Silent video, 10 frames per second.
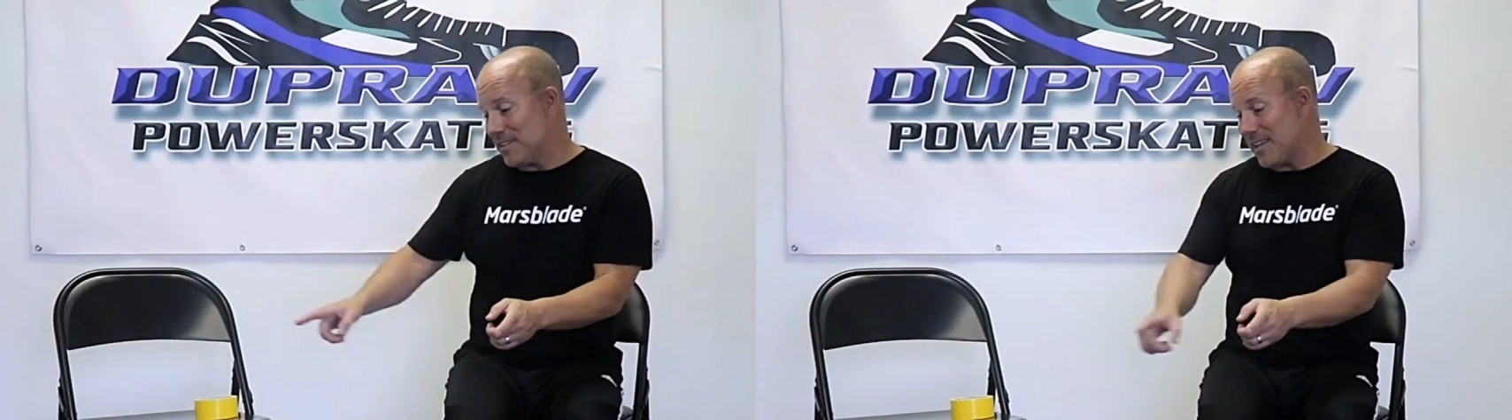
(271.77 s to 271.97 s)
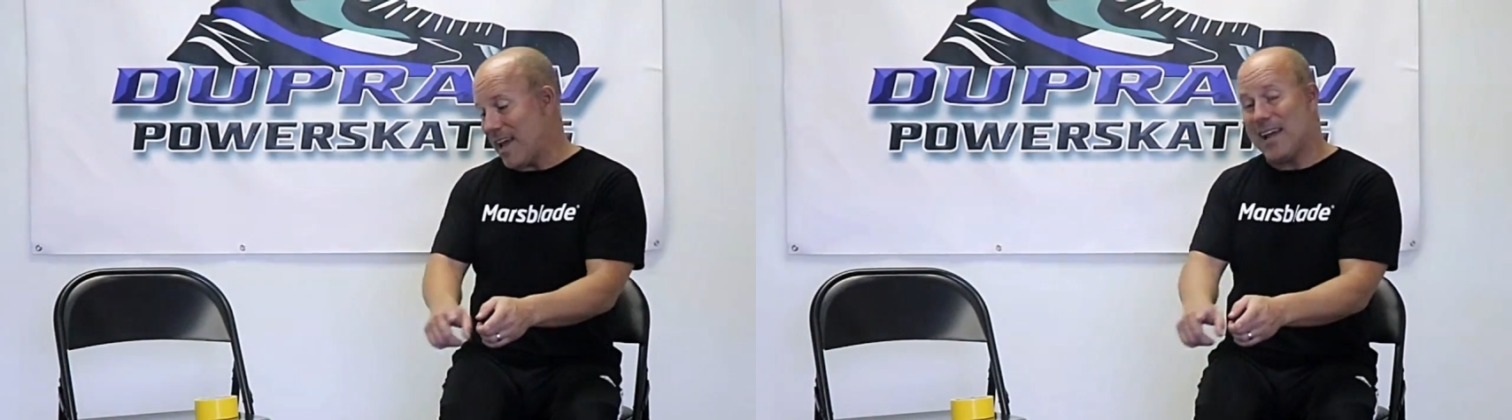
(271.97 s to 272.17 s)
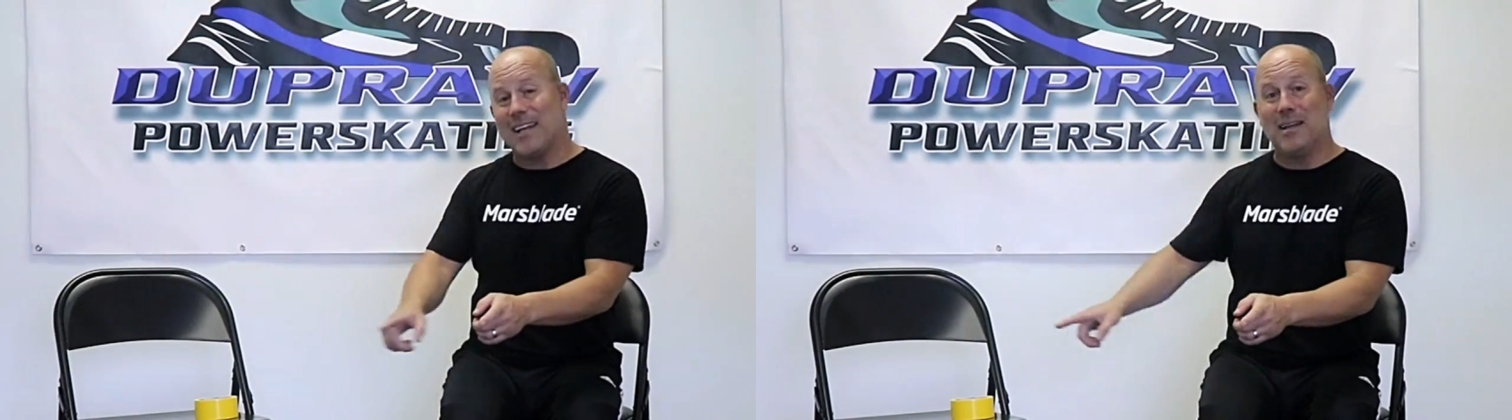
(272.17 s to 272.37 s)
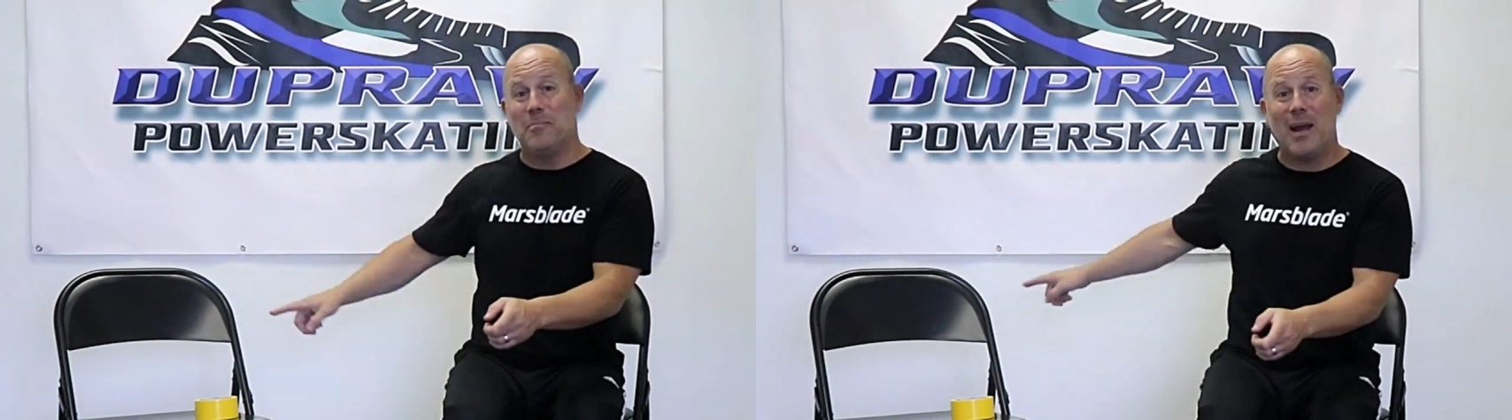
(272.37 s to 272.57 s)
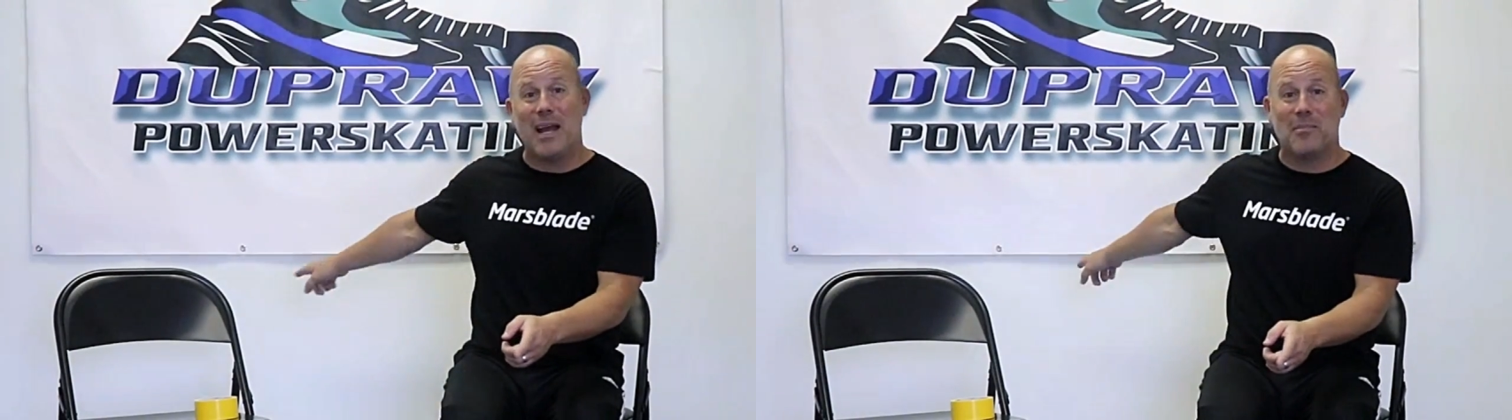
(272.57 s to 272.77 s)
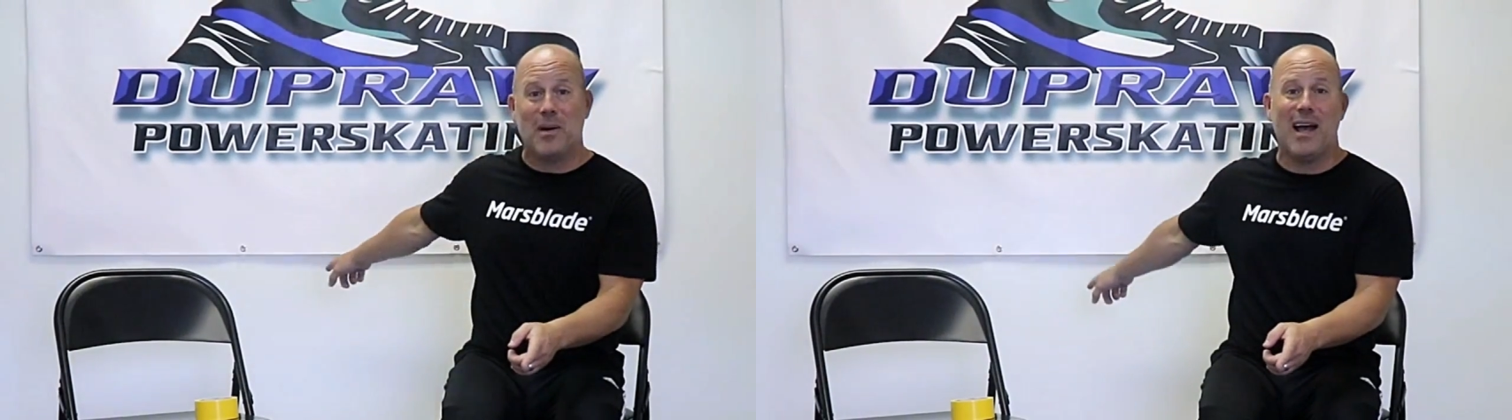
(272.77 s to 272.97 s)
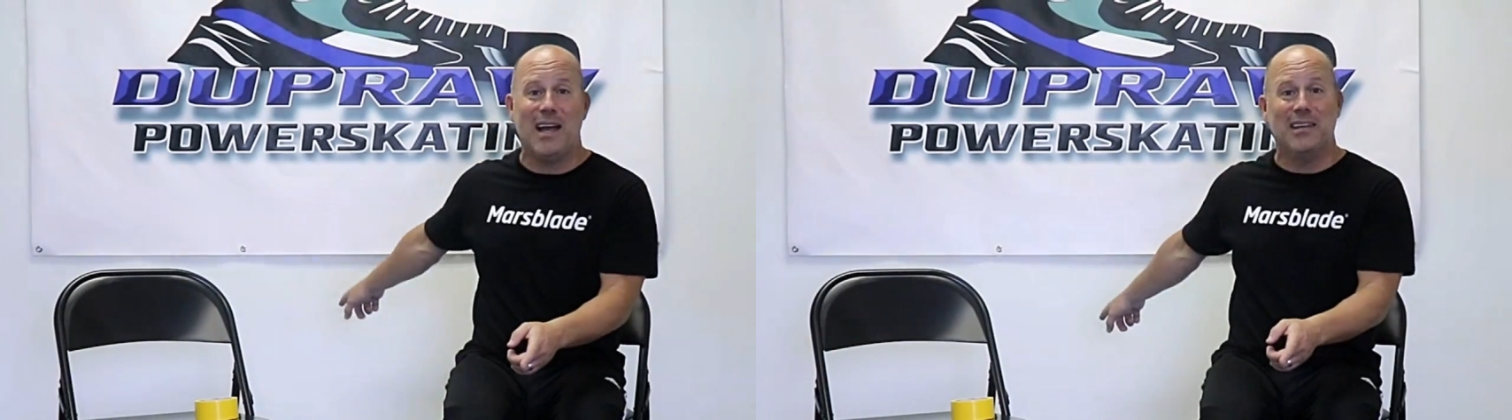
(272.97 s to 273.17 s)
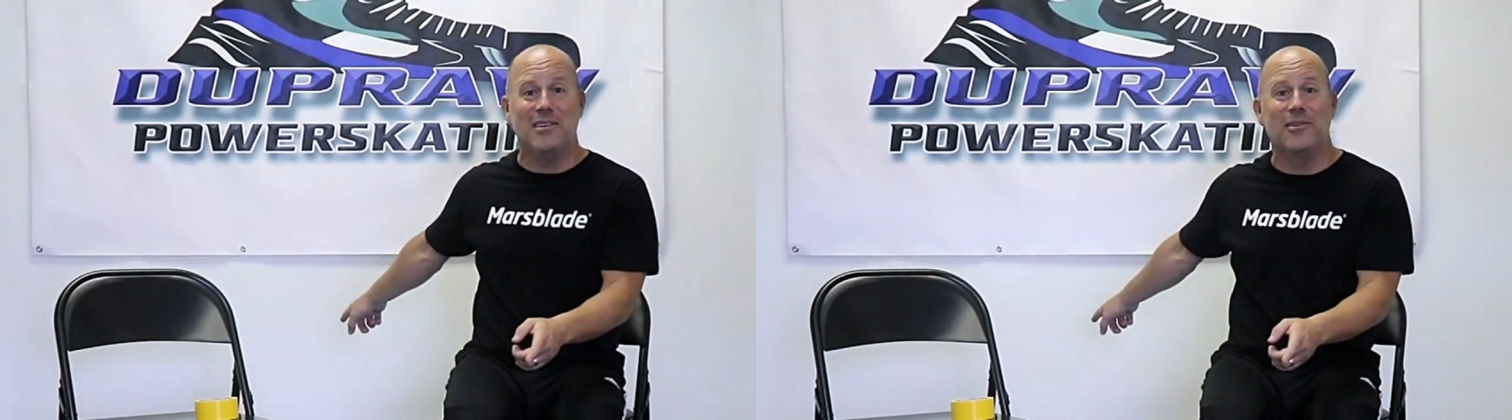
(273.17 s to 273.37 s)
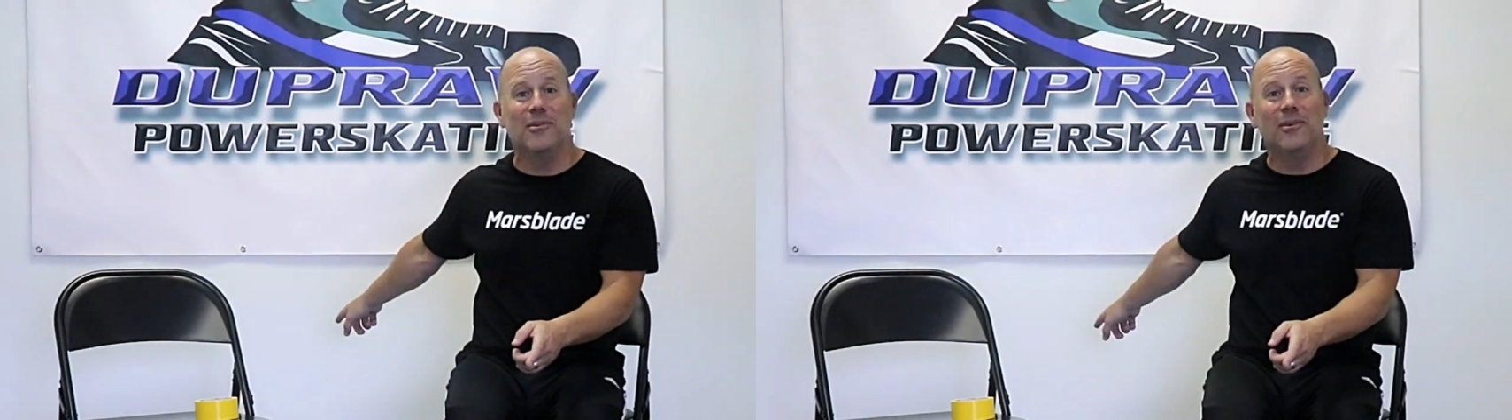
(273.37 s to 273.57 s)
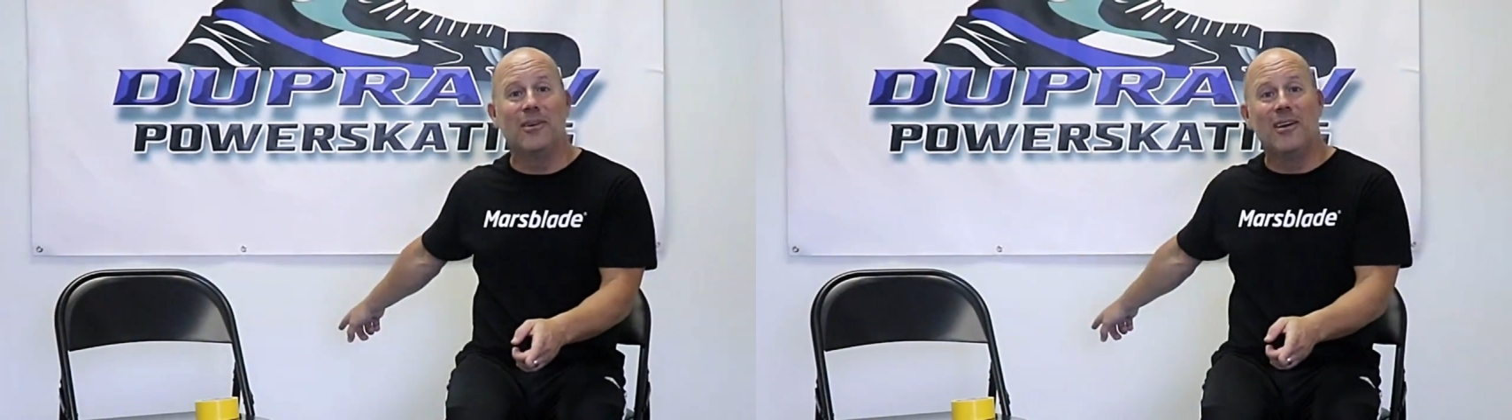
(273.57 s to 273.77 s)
side and back behind you,